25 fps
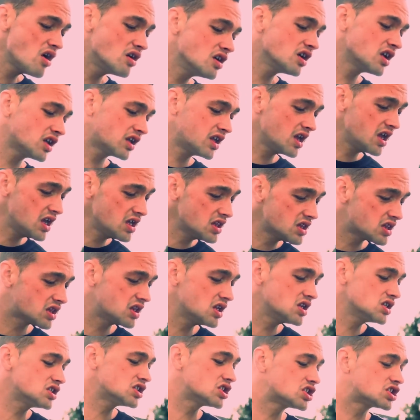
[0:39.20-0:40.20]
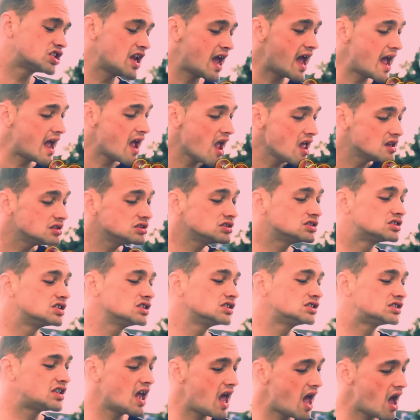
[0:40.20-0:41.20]
called Kolohekai. Saw some of my
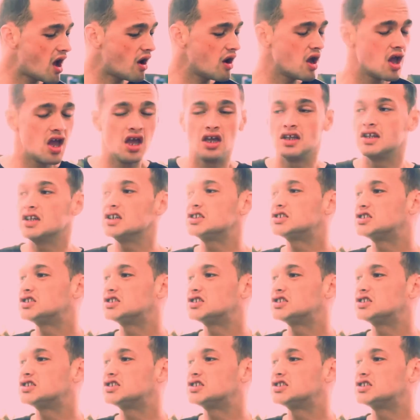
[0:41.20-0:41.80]
stuff on YouTube, and